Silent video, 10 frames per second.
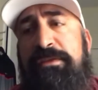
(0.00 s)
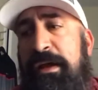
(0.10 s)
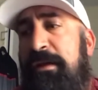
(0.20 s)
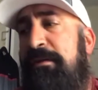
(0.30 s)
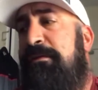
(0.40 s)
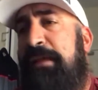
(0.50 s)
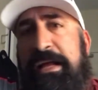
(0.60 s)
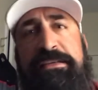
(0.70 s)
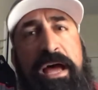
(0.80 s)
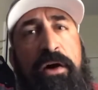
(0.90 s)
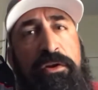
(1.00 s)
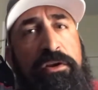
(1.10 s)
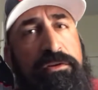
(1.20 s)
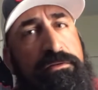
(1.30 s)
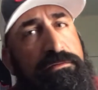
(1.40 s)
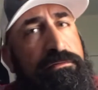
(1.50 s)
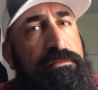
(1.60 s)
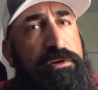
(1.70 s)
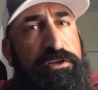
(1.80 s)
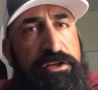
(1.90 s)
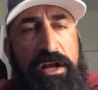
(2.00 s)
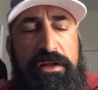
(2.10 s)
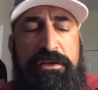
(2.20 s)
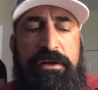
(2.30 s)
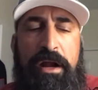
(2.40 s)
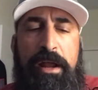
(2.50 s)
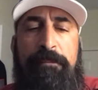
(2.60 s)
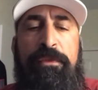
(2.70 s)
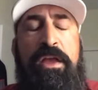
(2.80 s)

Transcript: then that's how you're judged, right?